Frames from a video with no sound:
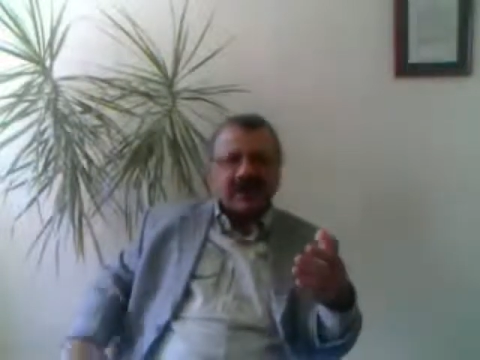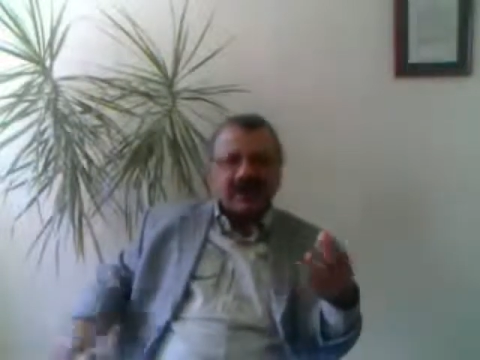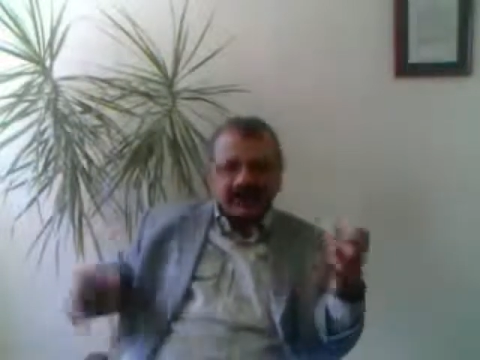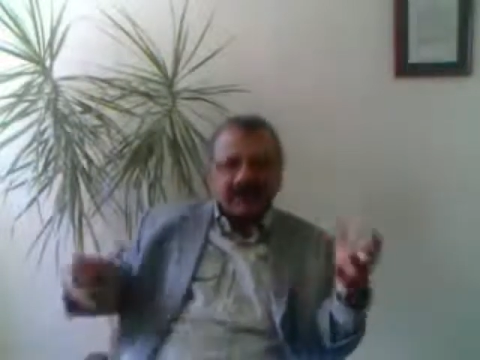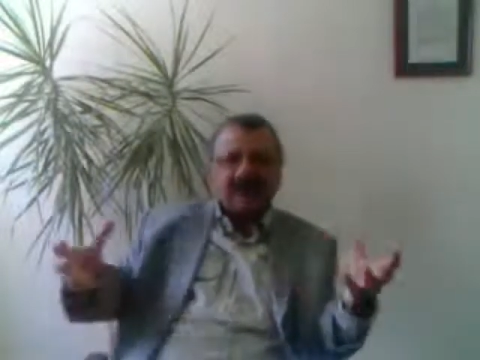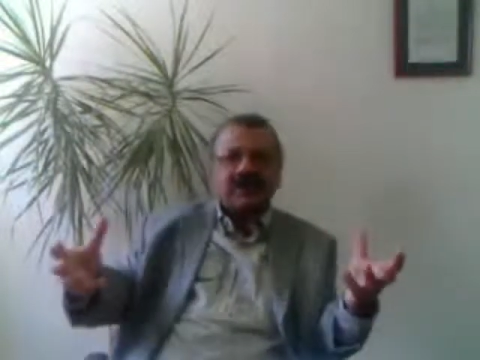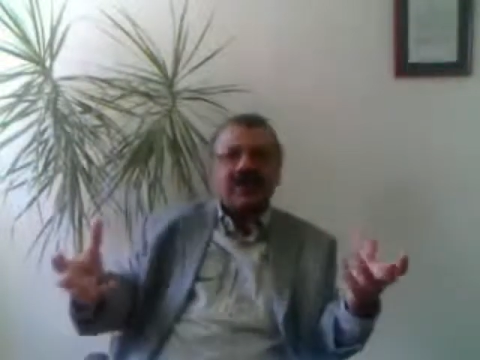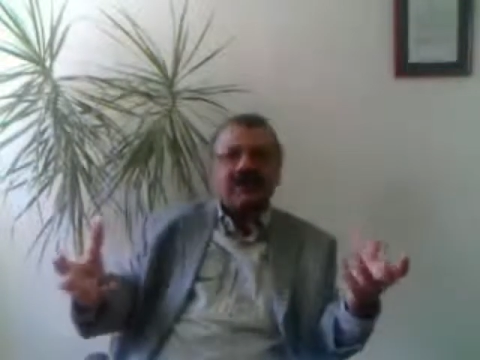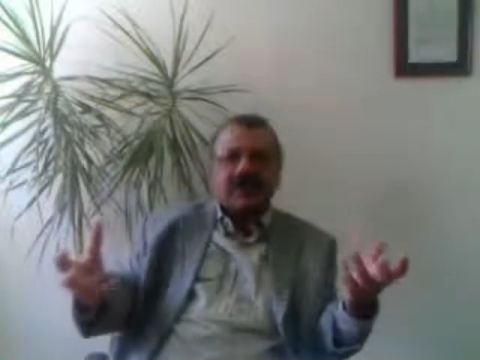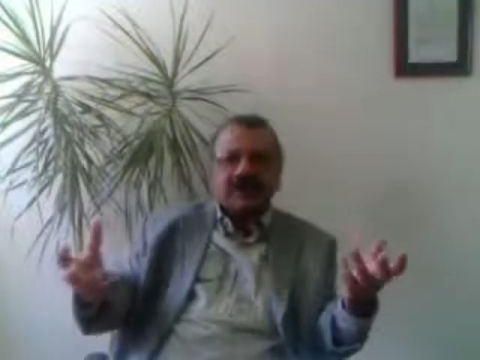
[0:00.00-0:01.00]
But
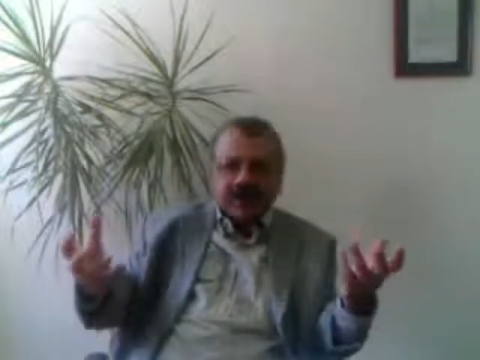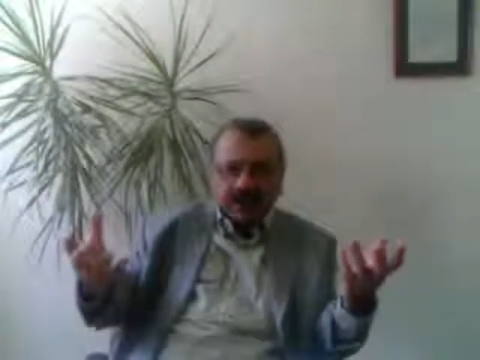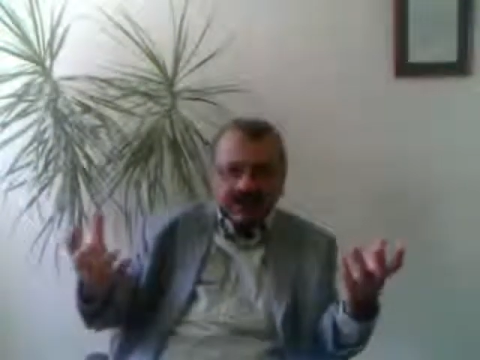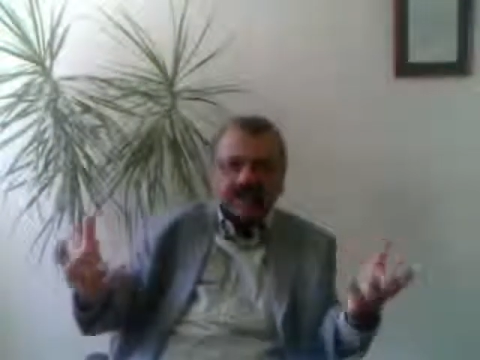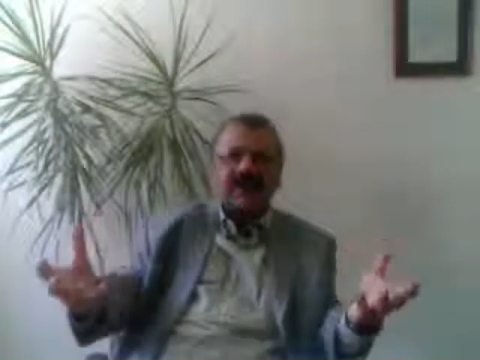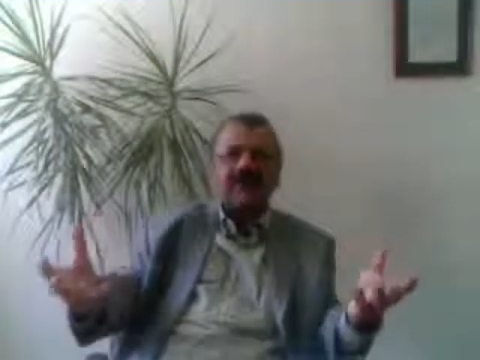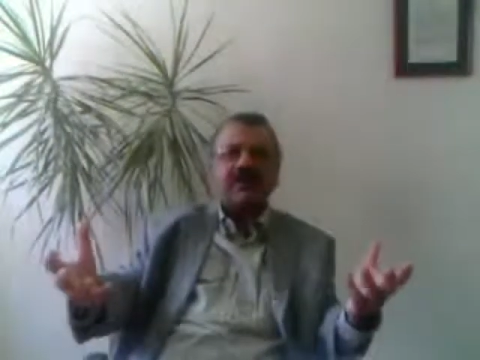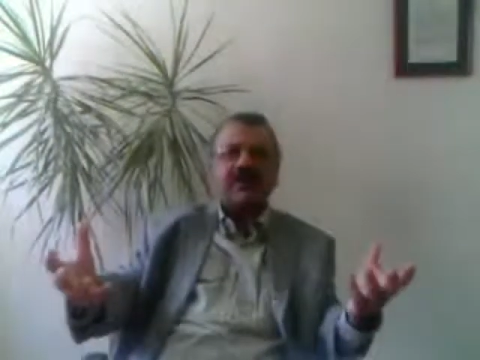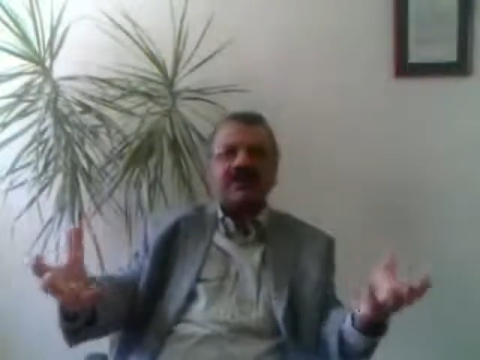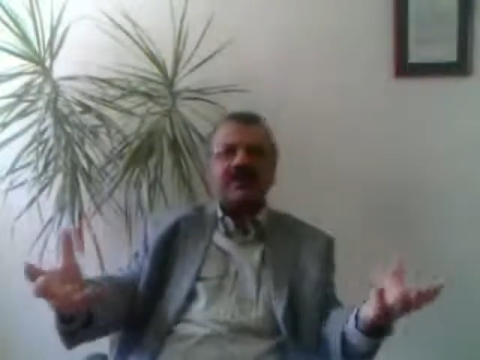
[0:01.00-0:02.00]
if the
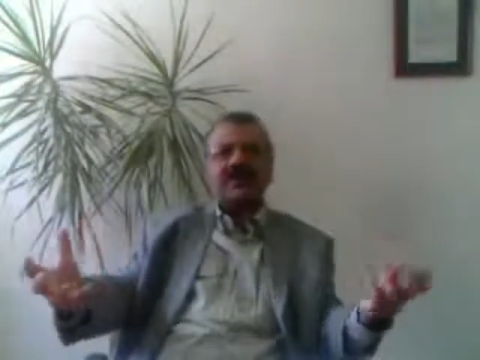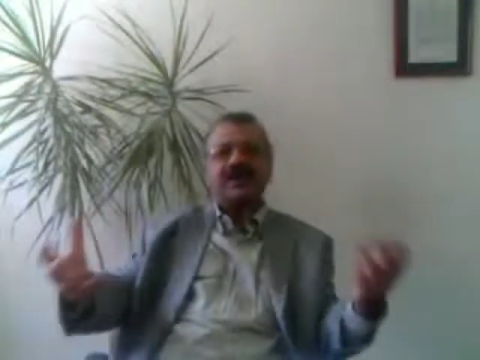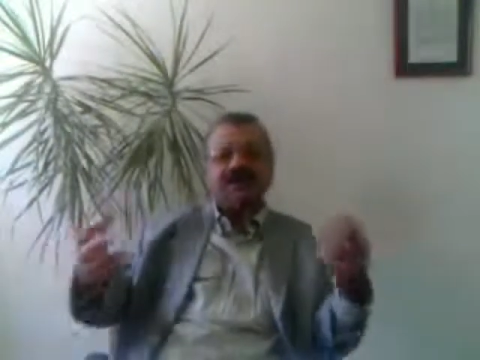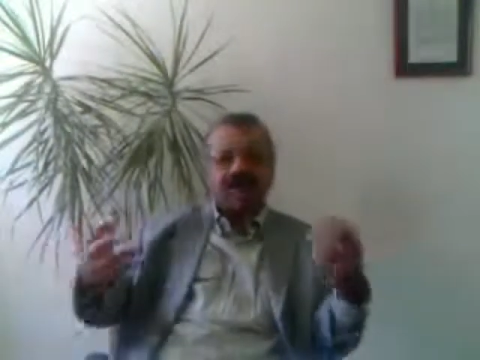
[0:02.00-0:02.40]
developing countries